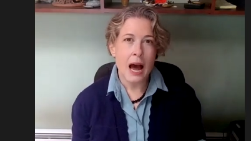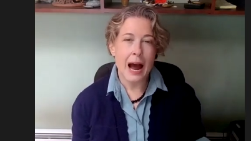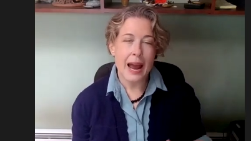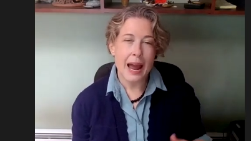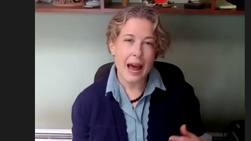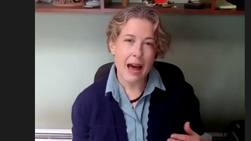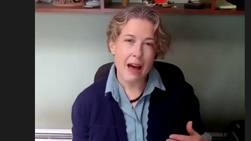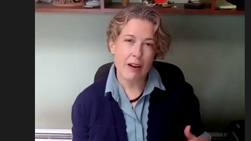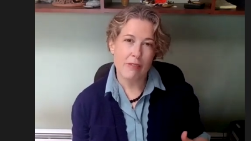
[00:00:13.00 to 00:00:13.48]
I
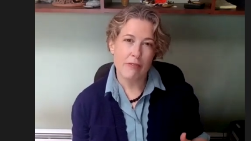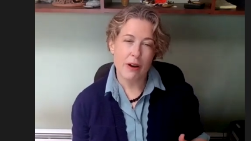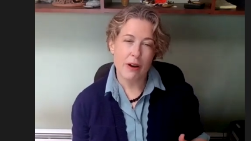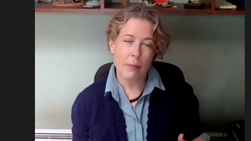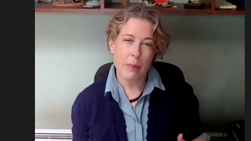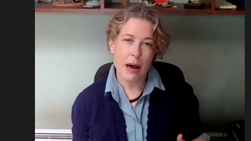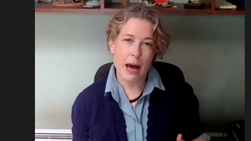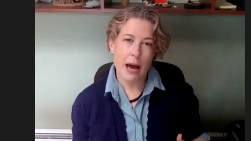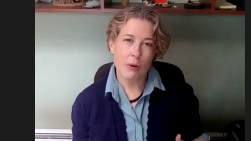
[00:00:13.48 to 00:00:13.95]
have
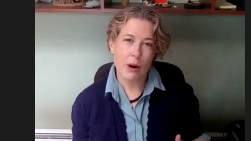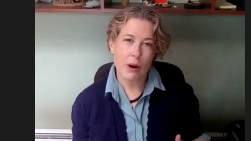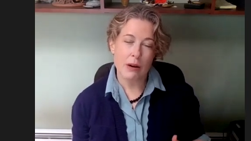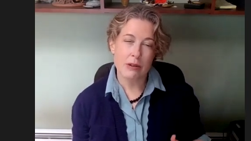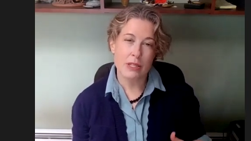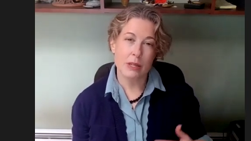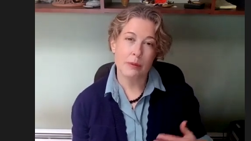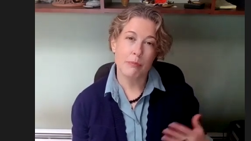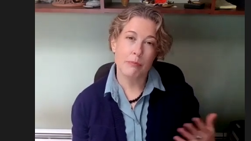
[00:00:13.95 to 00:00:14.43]
a
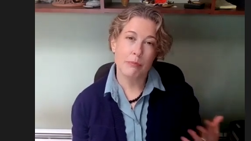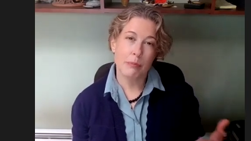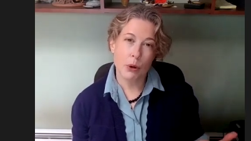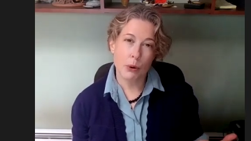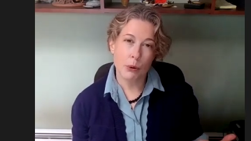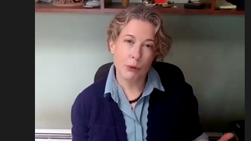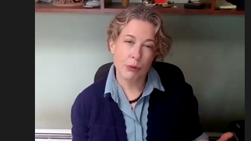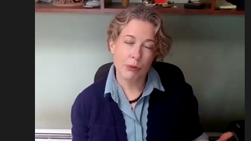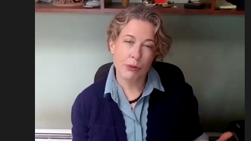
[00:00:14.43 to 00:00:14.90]
background in
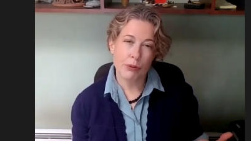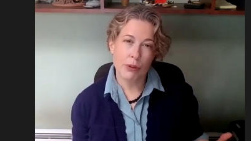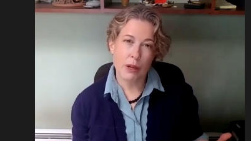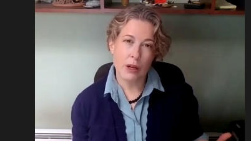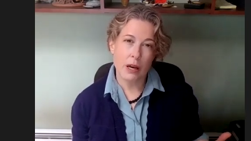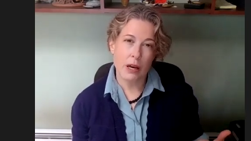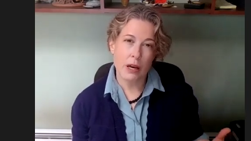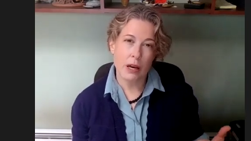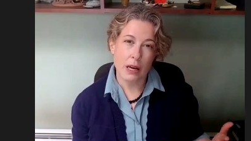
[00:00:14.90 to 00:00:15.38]
both
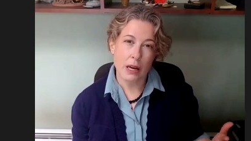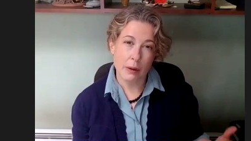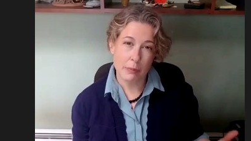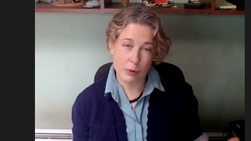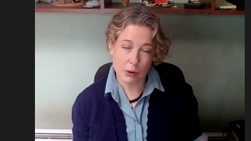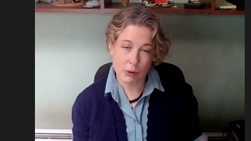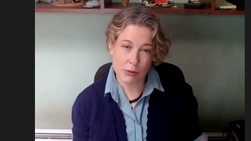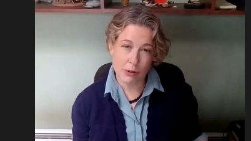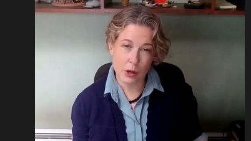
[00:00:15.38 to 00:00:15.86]

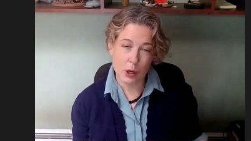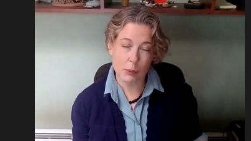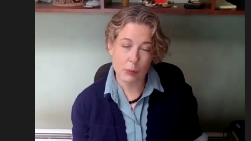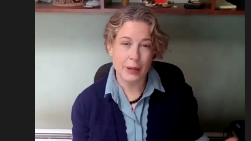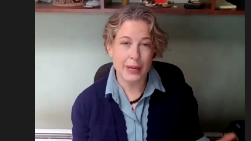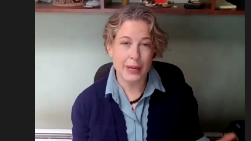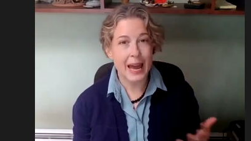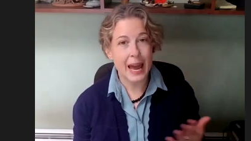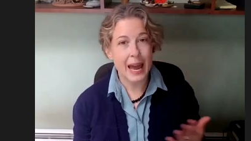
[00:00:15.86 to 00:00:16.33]

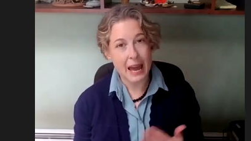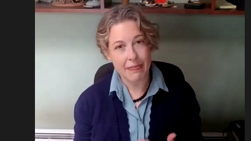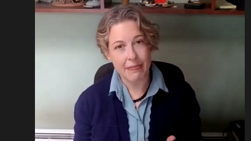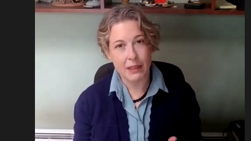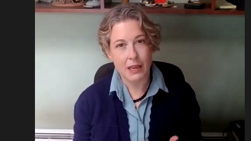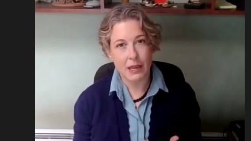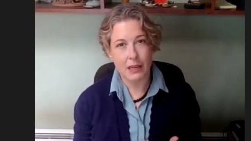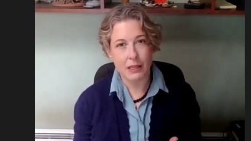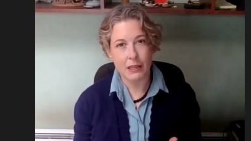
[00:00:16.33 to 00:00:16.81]
hypnotherapy
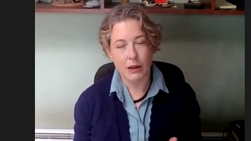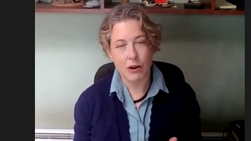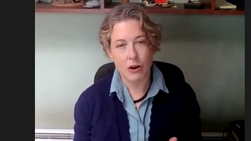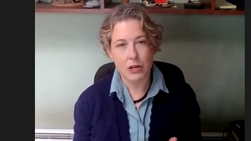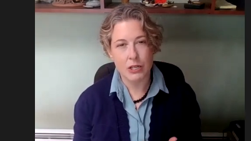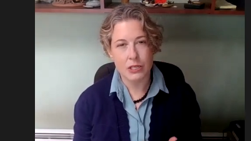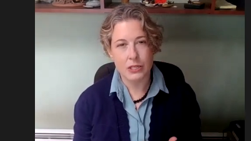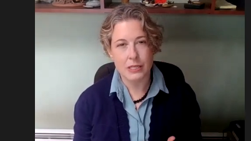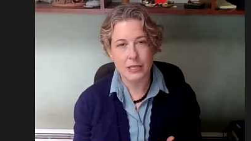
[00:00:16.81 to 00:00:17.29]
and the healing
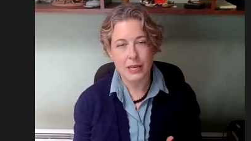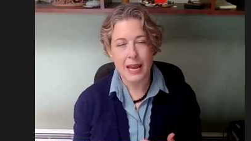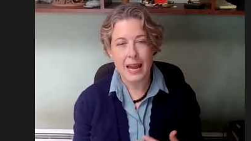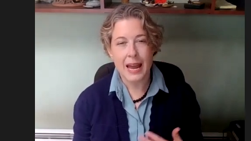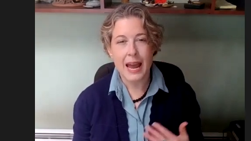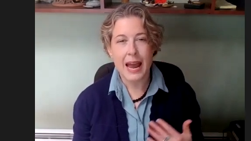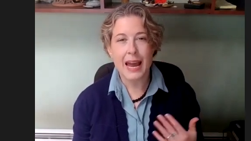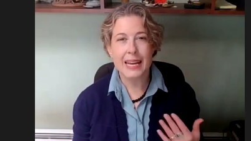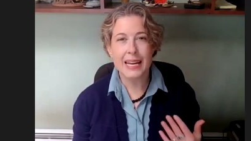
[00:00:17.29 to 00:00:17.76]
arts.
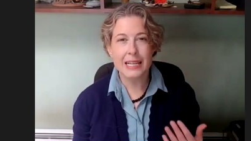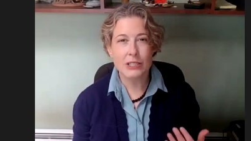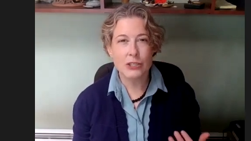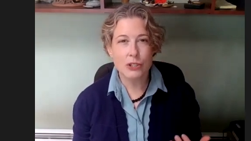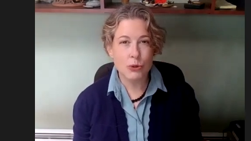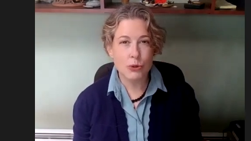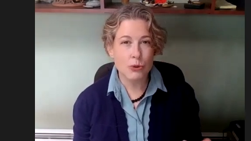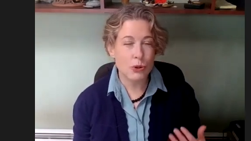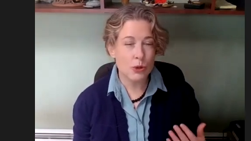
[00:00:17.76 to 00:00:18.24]
And I
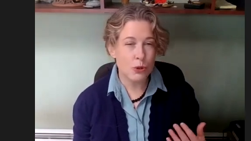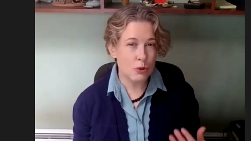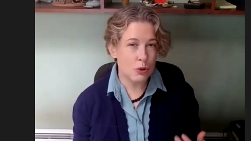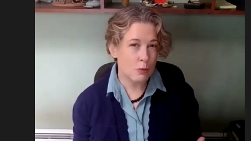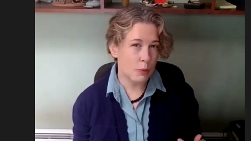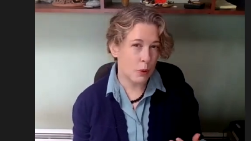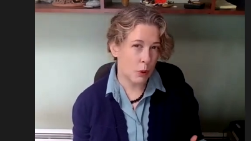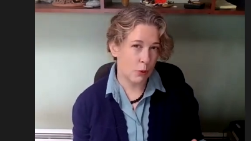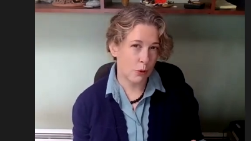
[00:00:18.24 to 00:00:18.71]
do
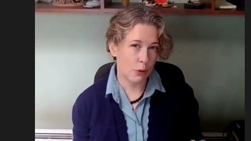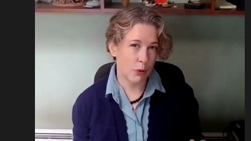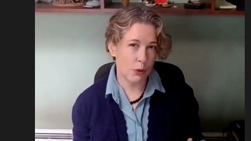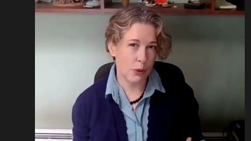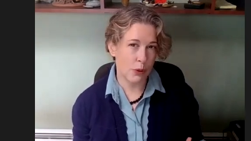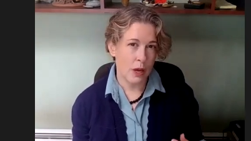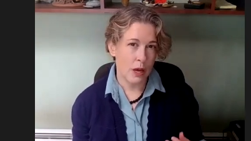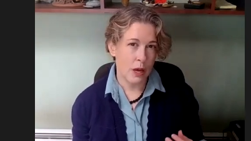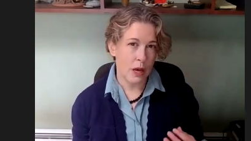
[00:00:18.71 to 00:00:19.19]
use both
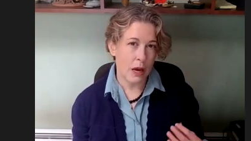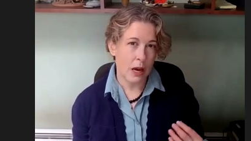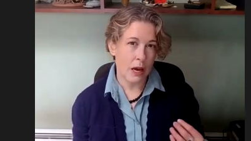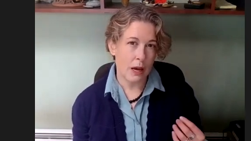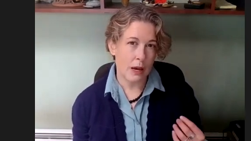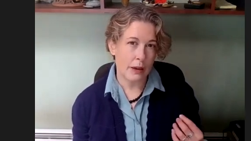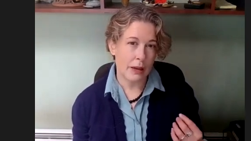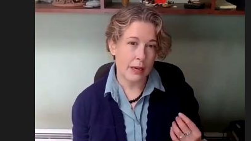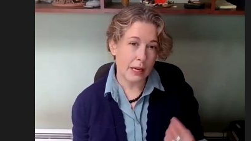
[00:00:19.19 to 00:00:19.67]

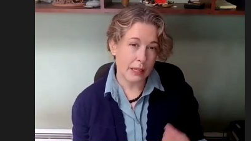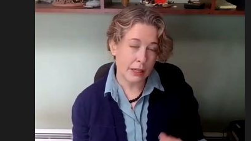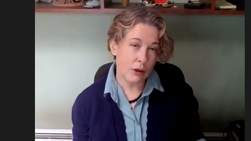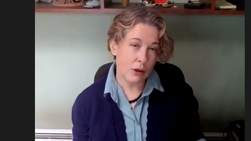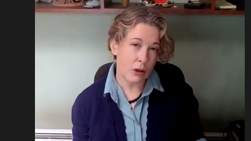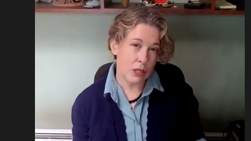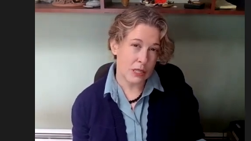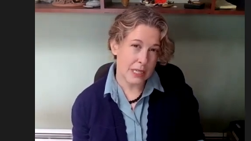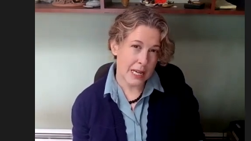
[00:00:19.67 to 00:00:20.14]

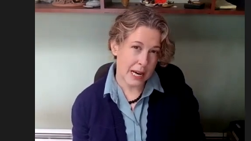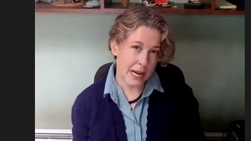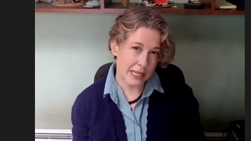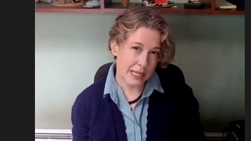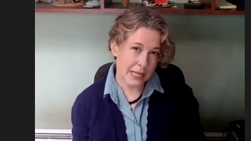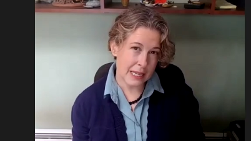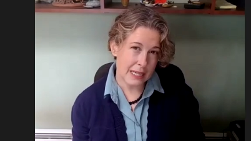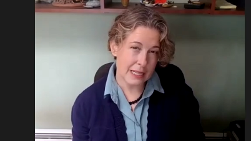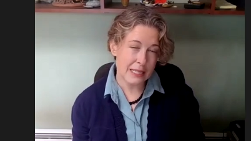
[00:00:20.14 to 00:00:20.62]
healing arts
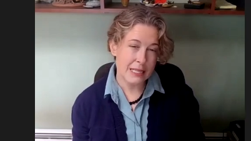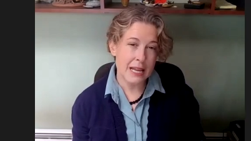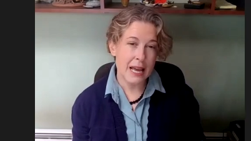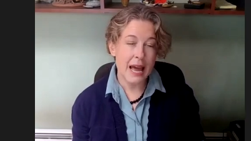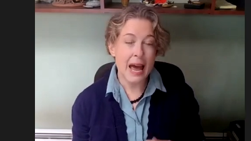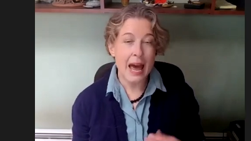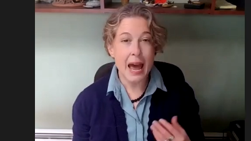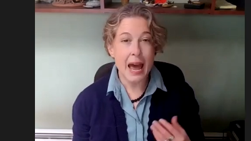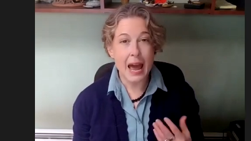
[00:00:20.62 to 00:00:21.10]
techniques
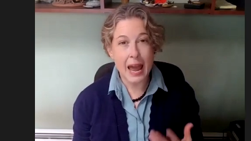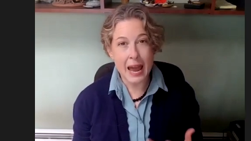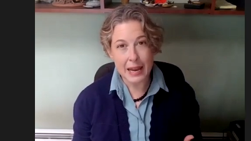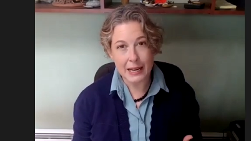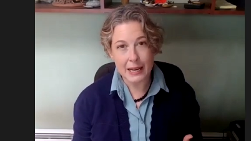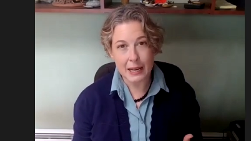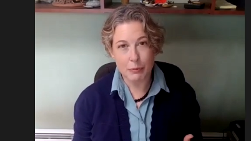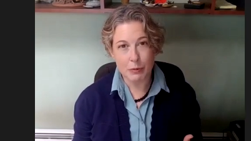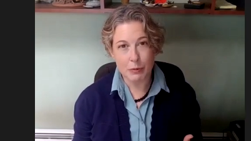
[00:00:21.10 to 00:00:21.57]

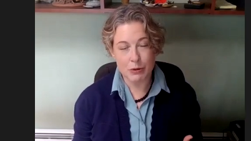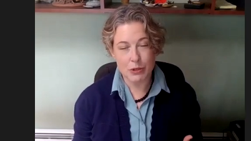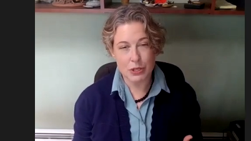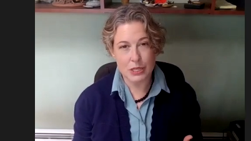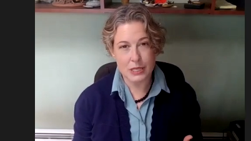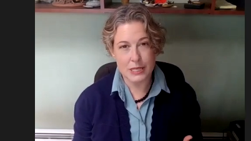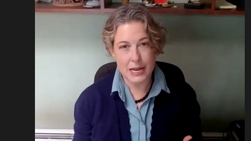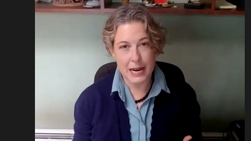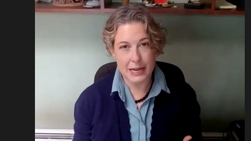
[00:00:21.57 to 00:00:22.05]
and
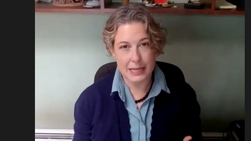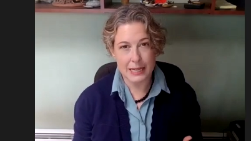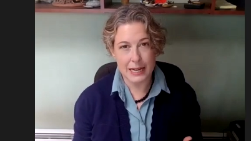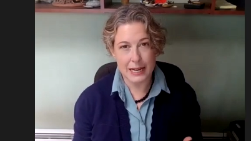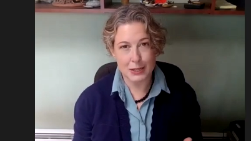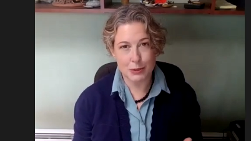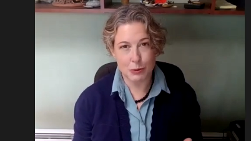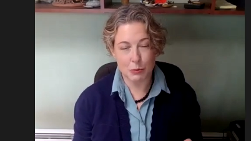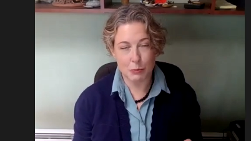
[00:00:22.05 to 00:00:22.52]
hypnosis
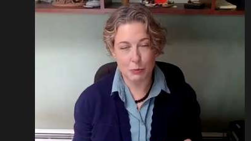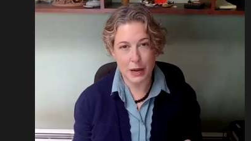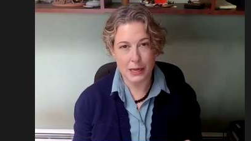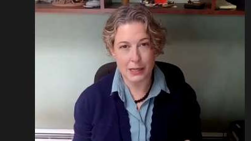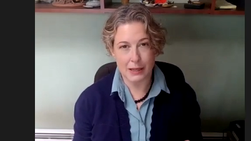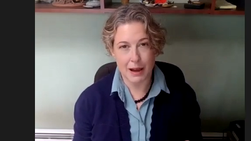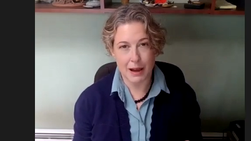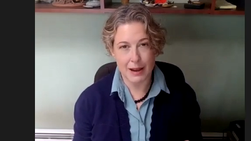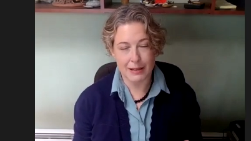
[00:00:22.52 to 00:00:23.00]
techniques with my
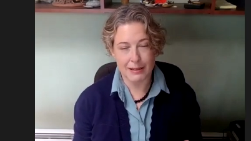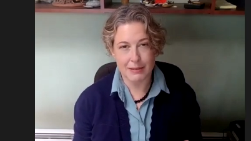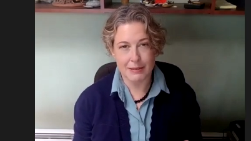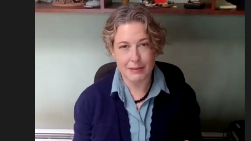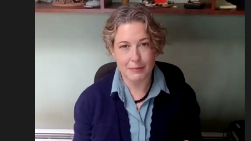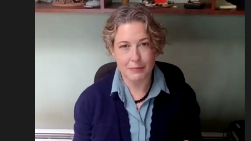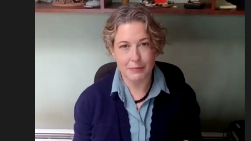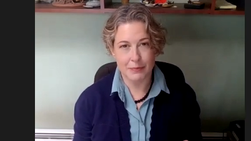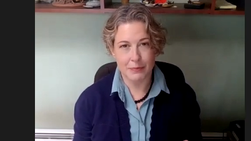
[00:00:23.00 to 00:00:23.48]

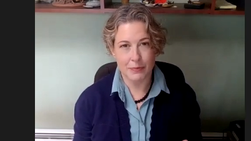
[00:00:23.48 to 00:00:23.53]
clients.